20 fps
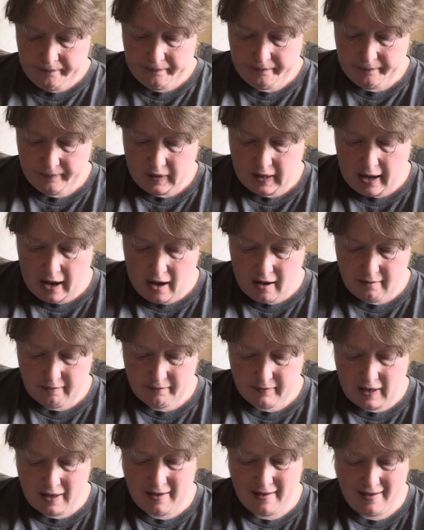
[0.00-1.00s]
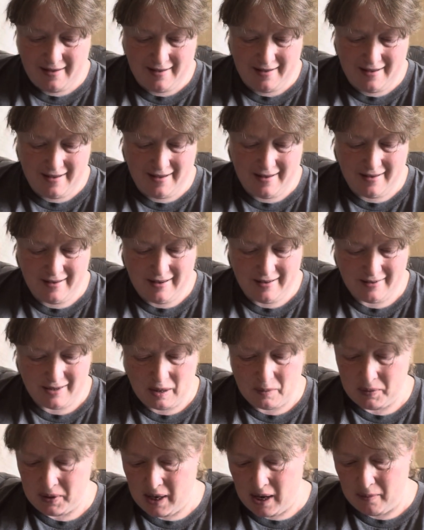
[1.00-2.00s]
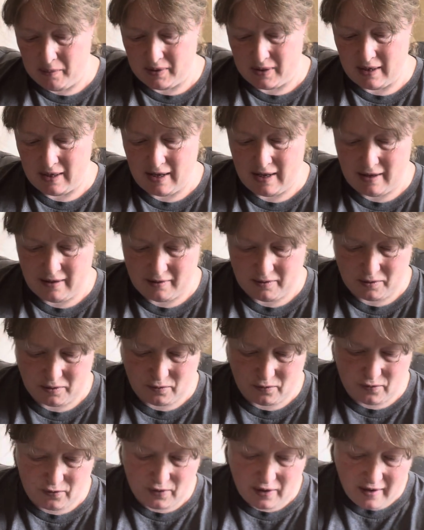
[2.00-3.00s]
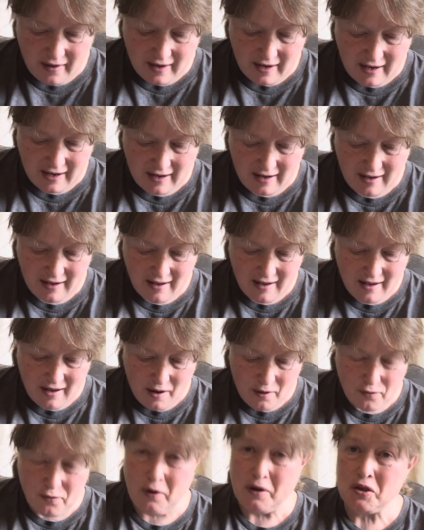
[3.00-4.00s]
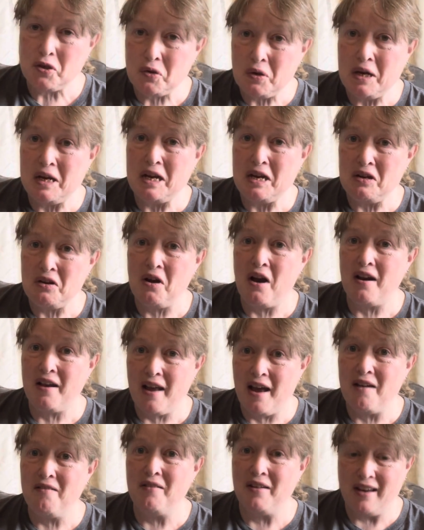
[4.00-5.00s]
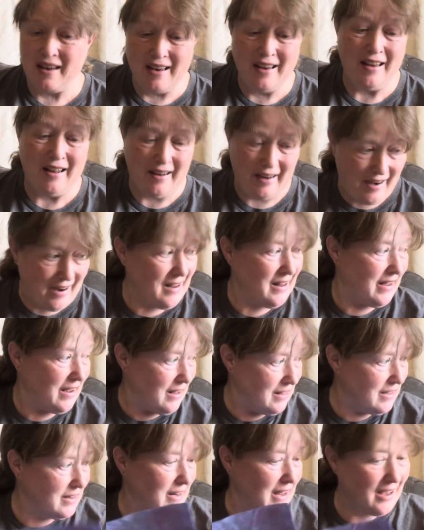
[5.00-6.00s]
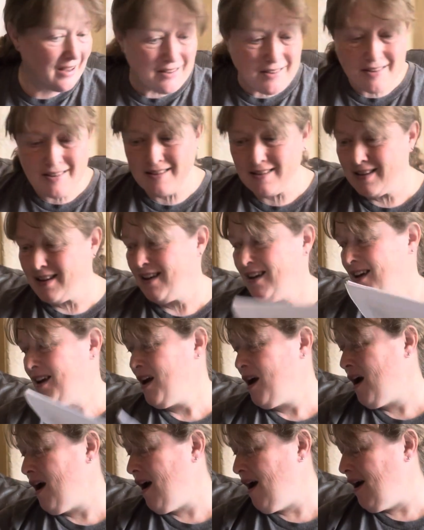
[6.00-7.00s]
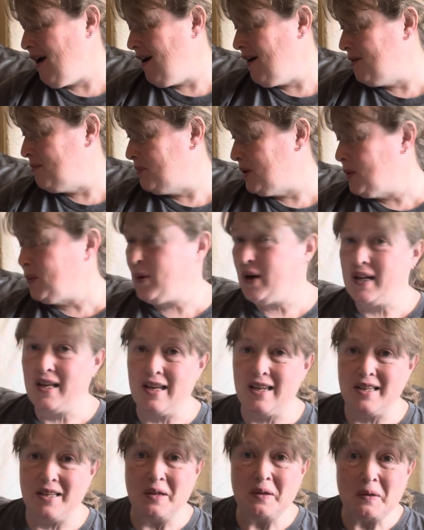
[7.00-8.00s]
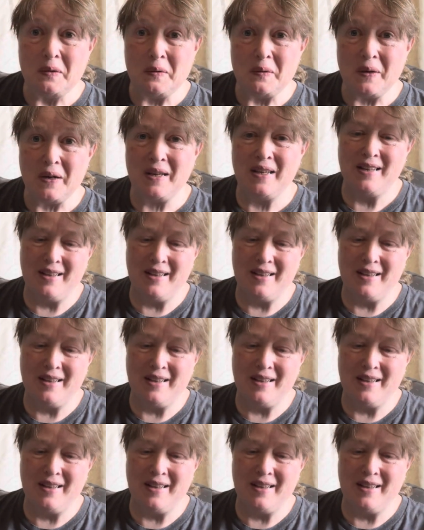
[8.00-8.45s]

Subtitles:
Yeah. Sometimes it is very frustrating not having an LNS, but what do you do?